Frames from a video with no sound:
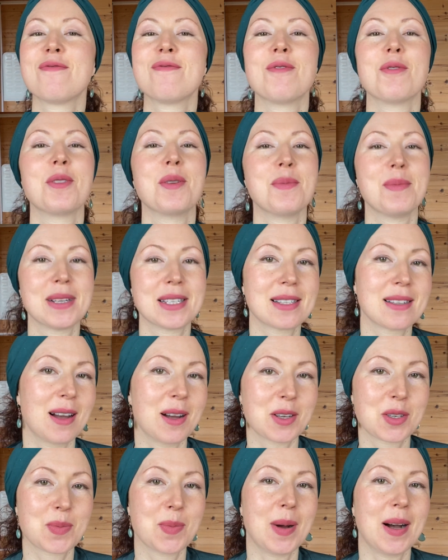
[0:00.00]
for the
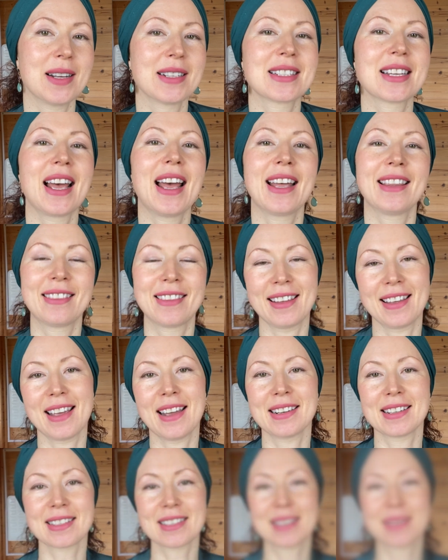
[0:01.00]
massage part at the end.